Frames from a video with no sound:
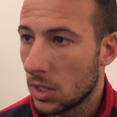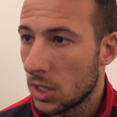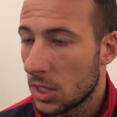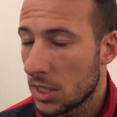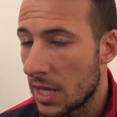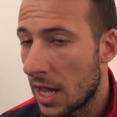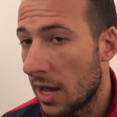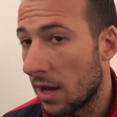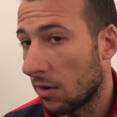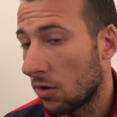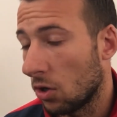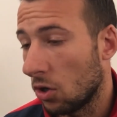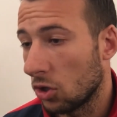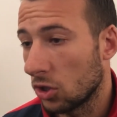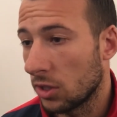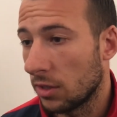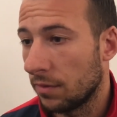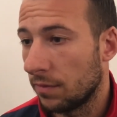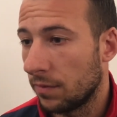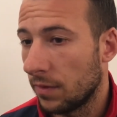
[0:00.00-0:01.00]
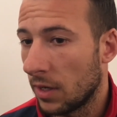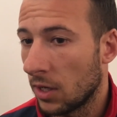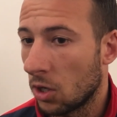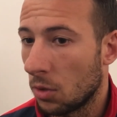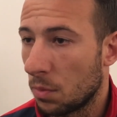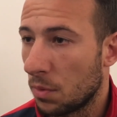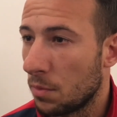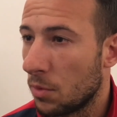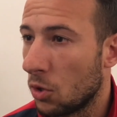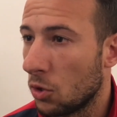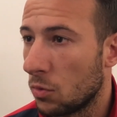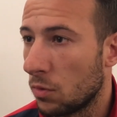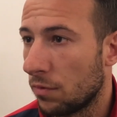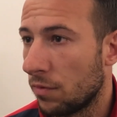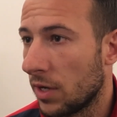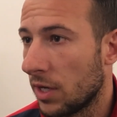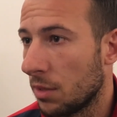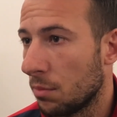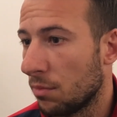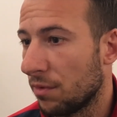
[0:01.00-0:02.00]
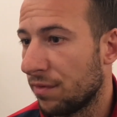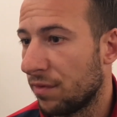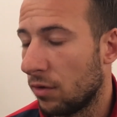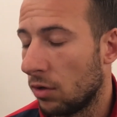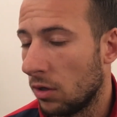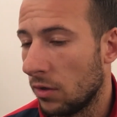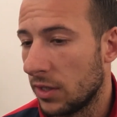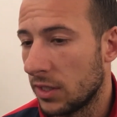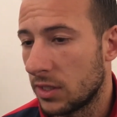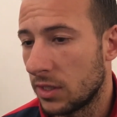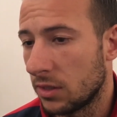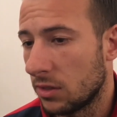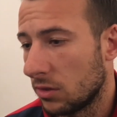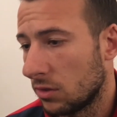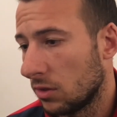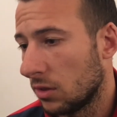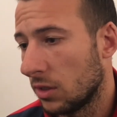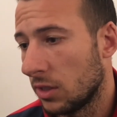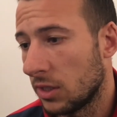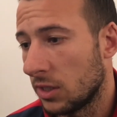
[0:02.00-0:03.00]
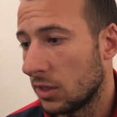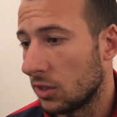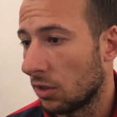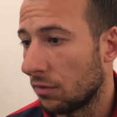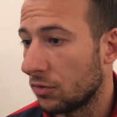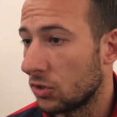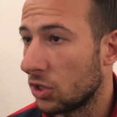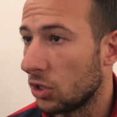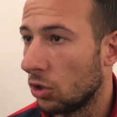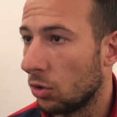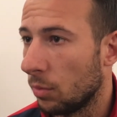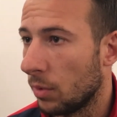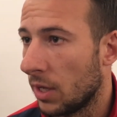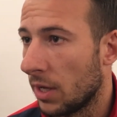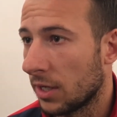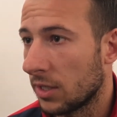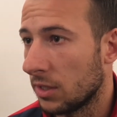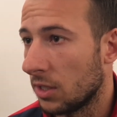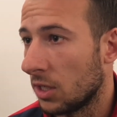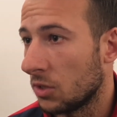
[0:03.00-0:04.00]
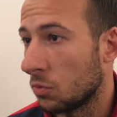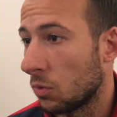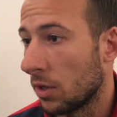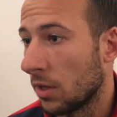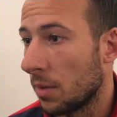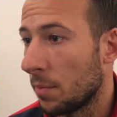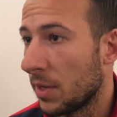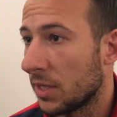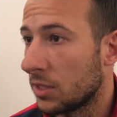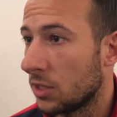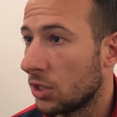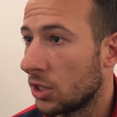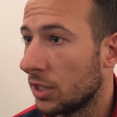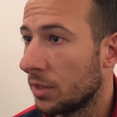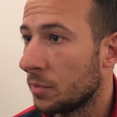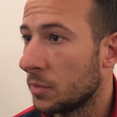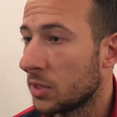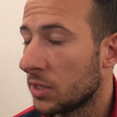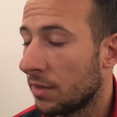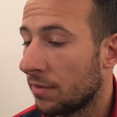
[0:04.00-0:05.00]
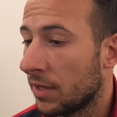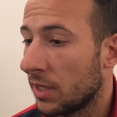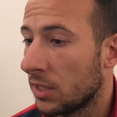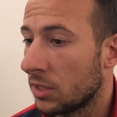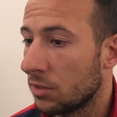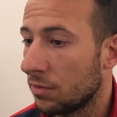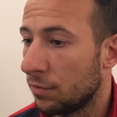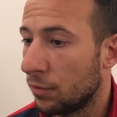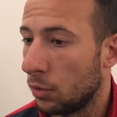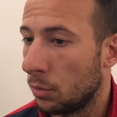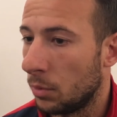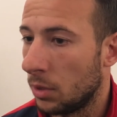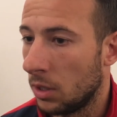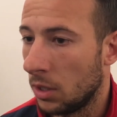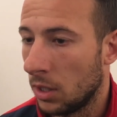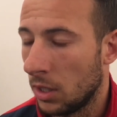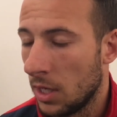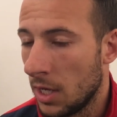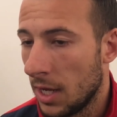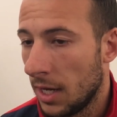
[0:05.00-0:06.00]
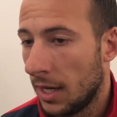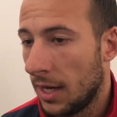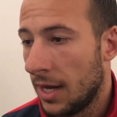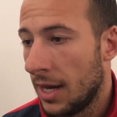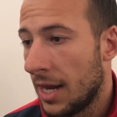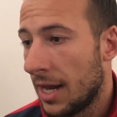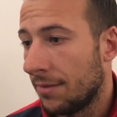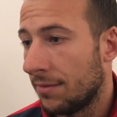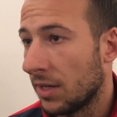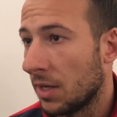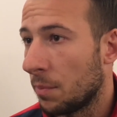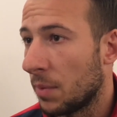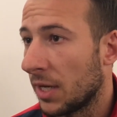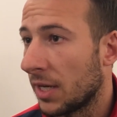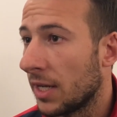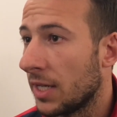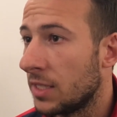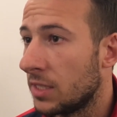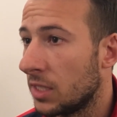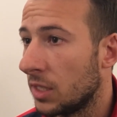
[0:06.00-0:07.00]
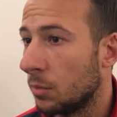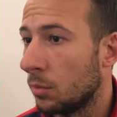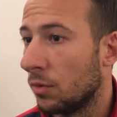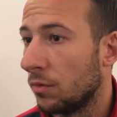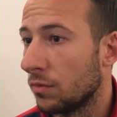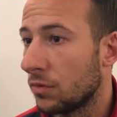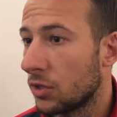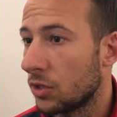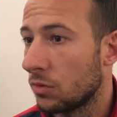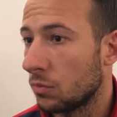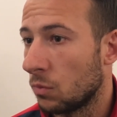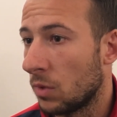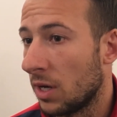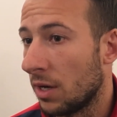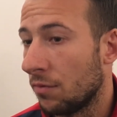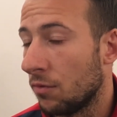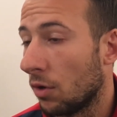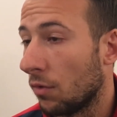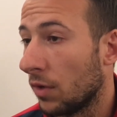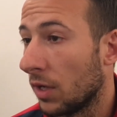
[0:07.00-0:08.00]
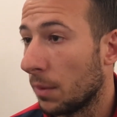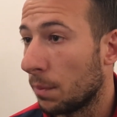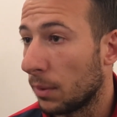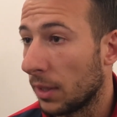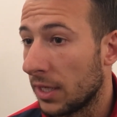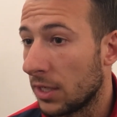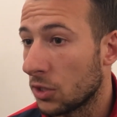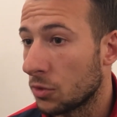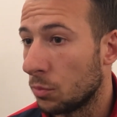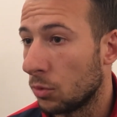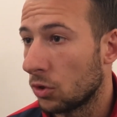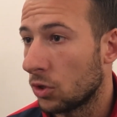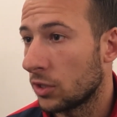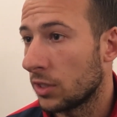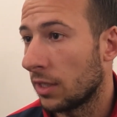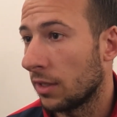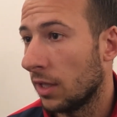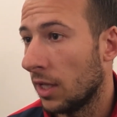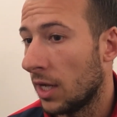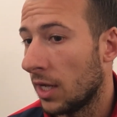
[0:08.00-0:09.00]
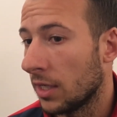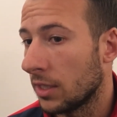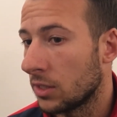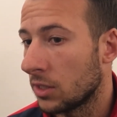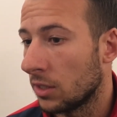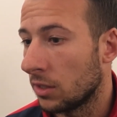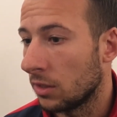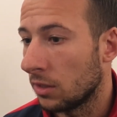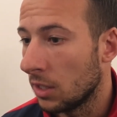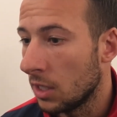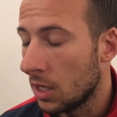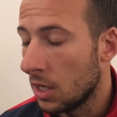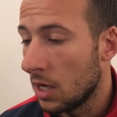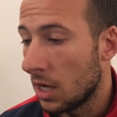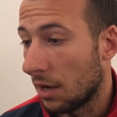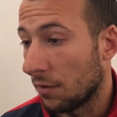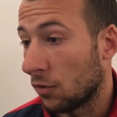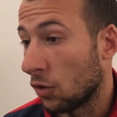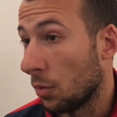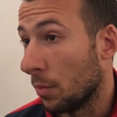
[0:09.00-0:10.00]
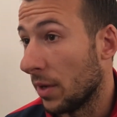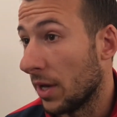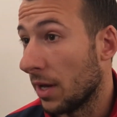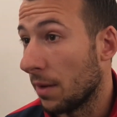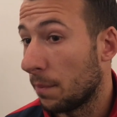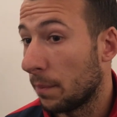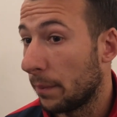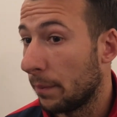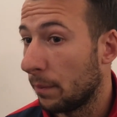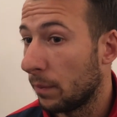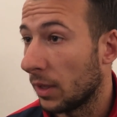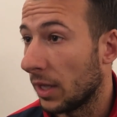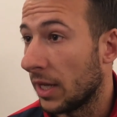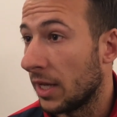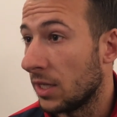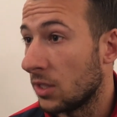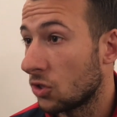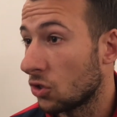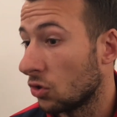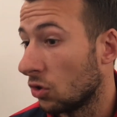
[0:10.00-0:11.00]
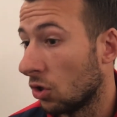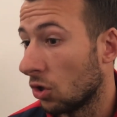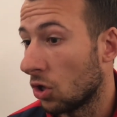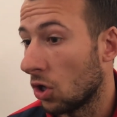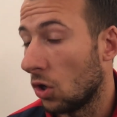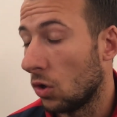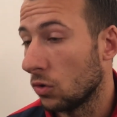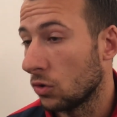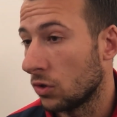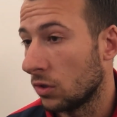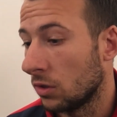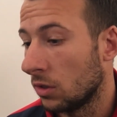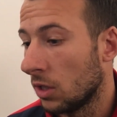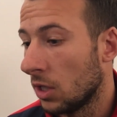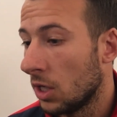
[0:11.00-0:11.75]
Yeah, of course, I've got promoted with Reading before. This is obviously up there as one of the best achievements I've had as a footballer. I've had a bad 18 months where I've not really played as much as I'd liked, and I've come here, played, scored goals, and